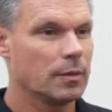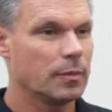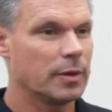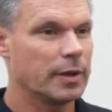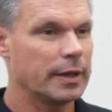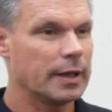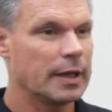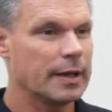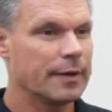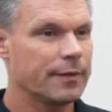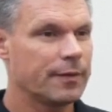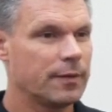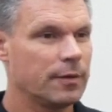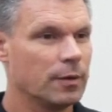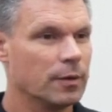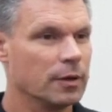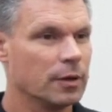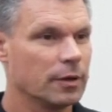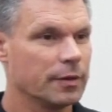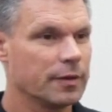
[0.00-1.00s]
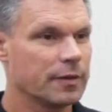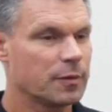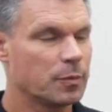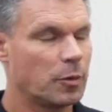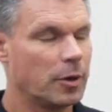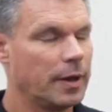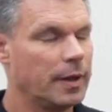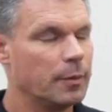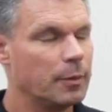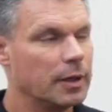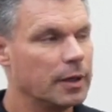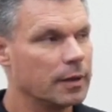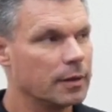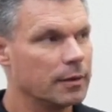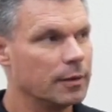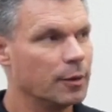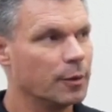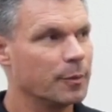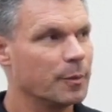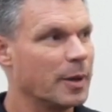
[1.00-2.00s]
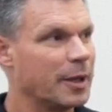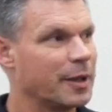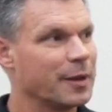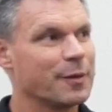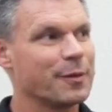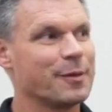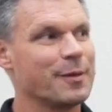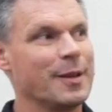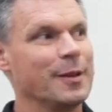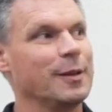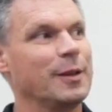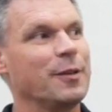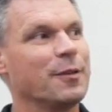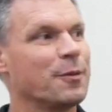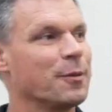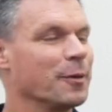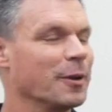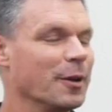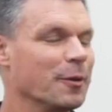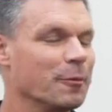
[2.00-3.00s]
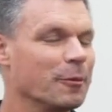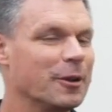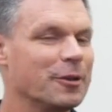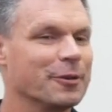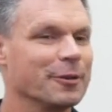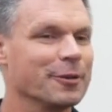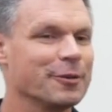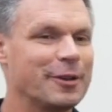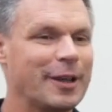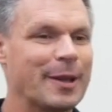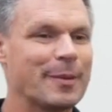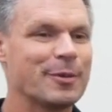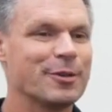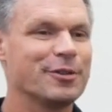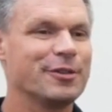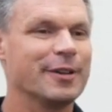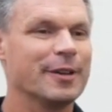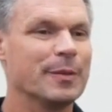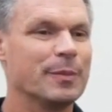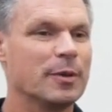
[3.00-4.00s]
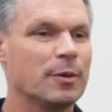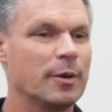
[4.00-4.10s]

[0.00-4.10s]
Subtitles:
Playoffs, a little disappointed that we didn't, make it at least through a regional championship,